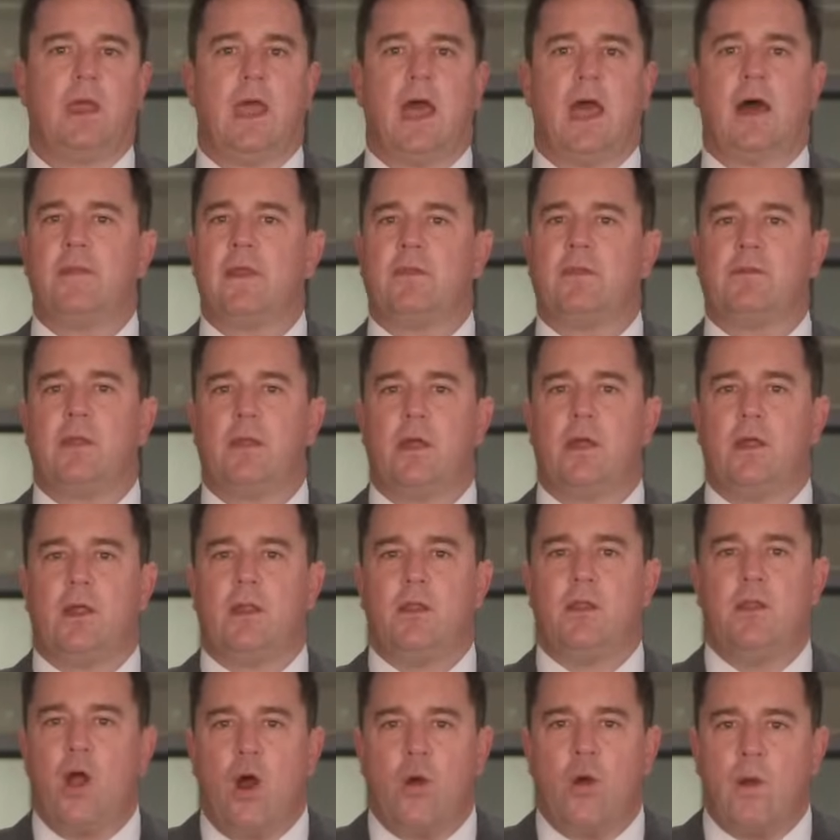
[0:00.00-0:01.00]
And
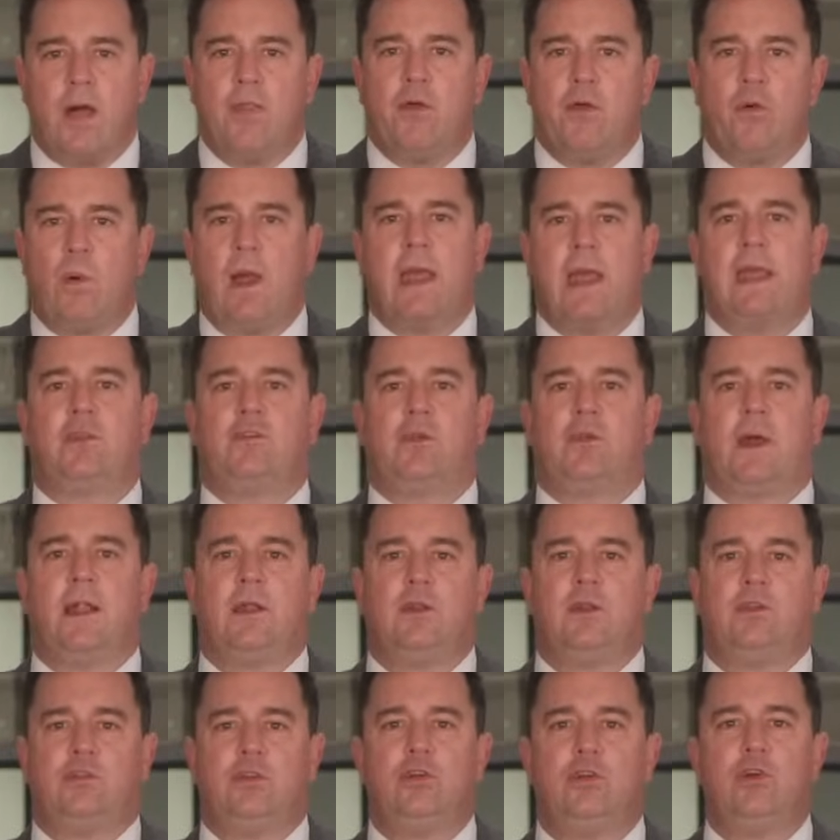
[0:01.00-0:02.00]
there's no other way to
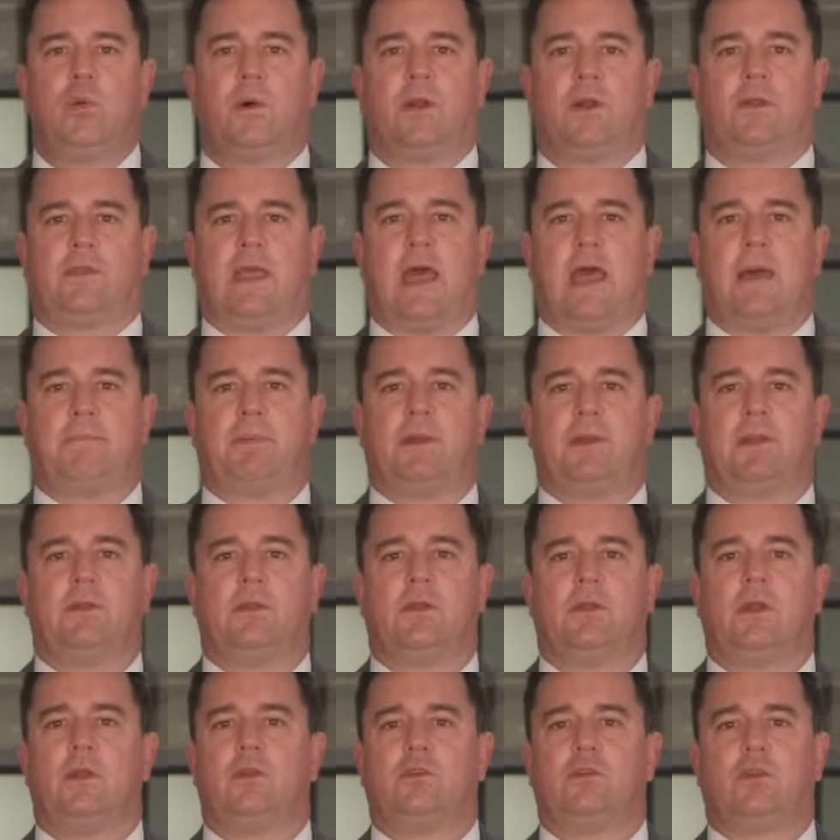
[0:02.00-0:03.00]
undo what has
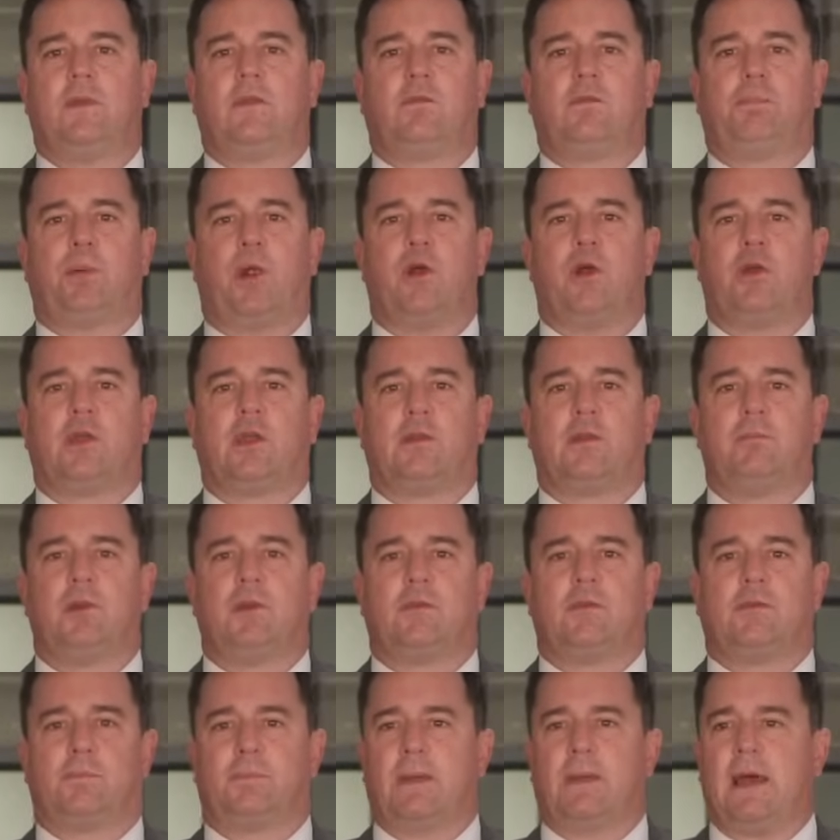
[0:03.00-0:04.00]
happened to these broken
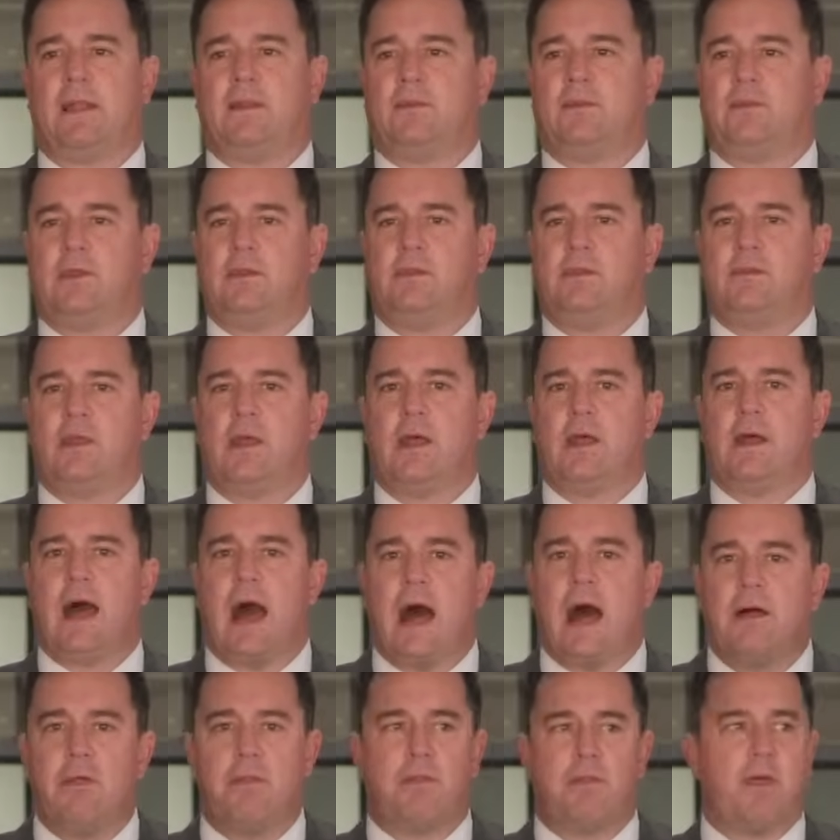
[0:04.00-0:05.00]
municipalities
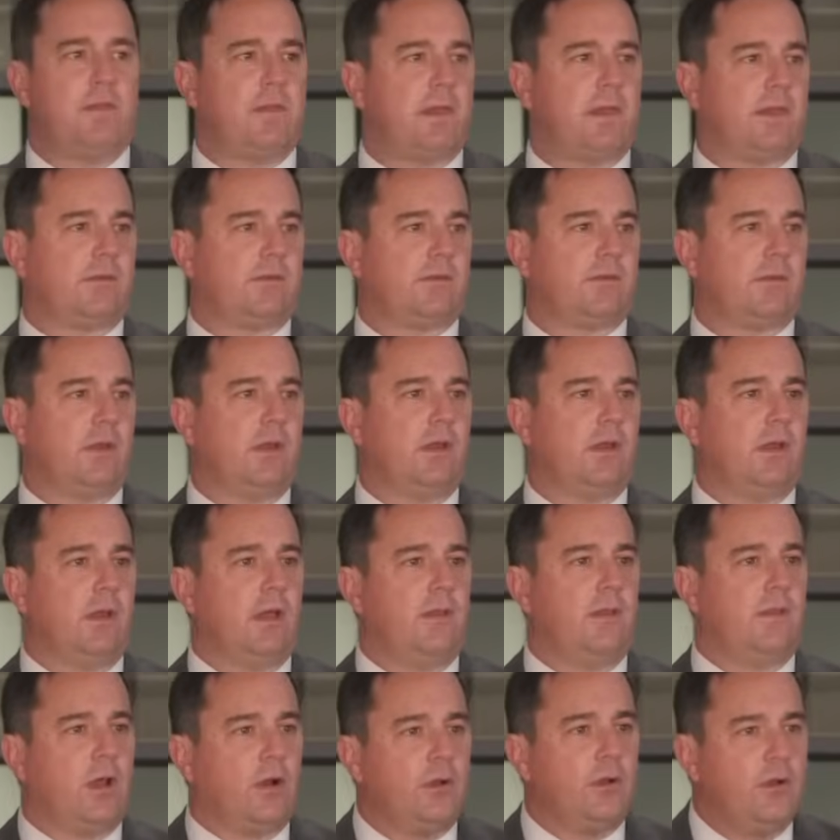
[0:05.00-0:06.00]
other than this.
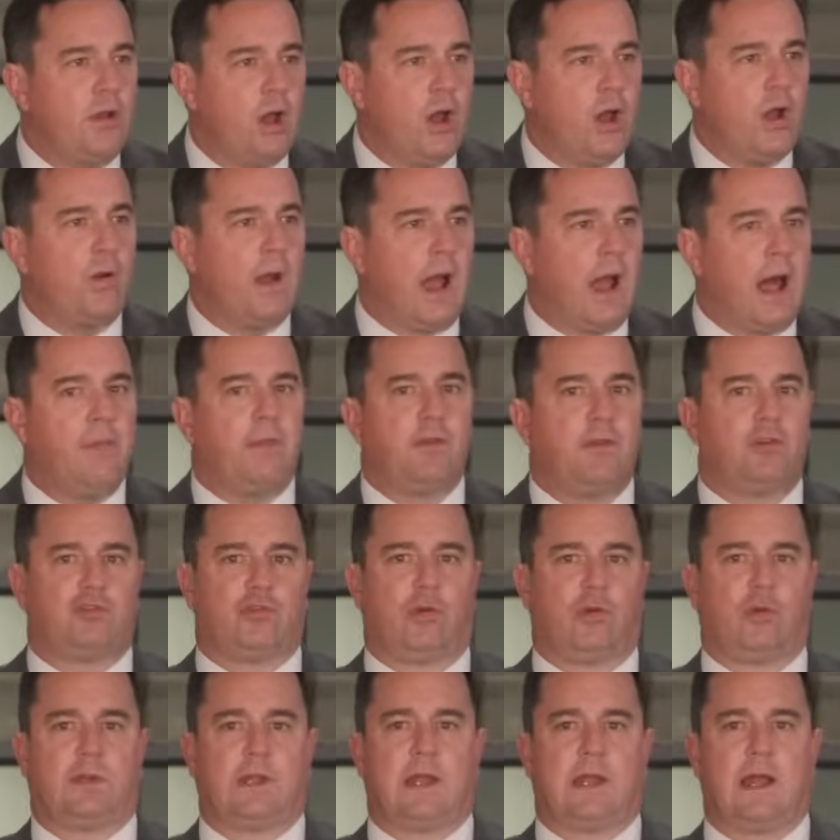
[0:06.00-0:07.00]
There are no other
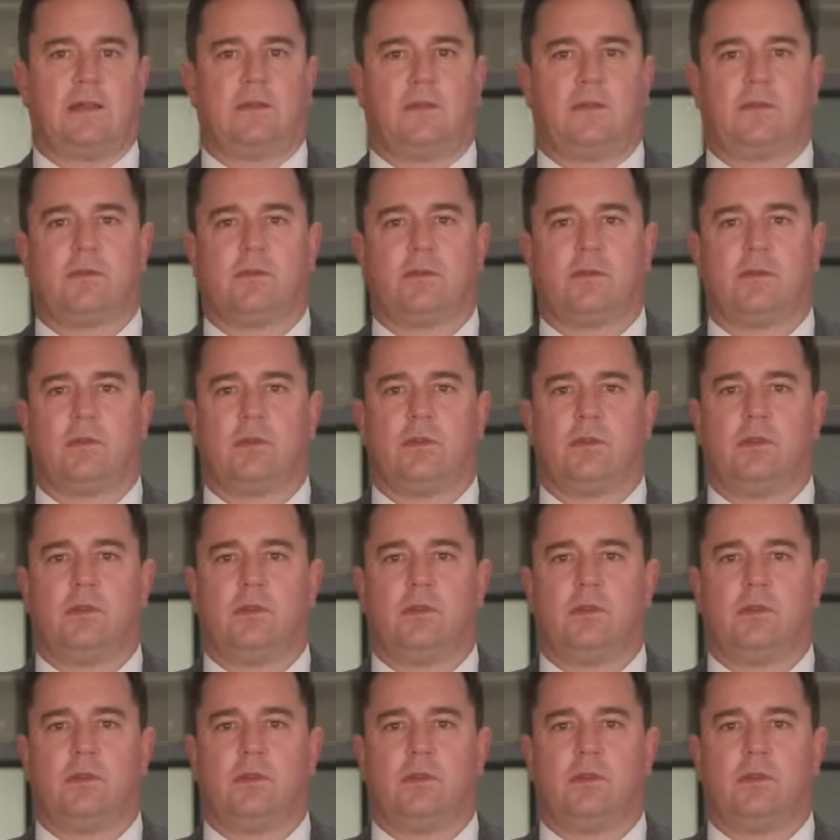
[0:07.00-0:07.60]
shortcuts.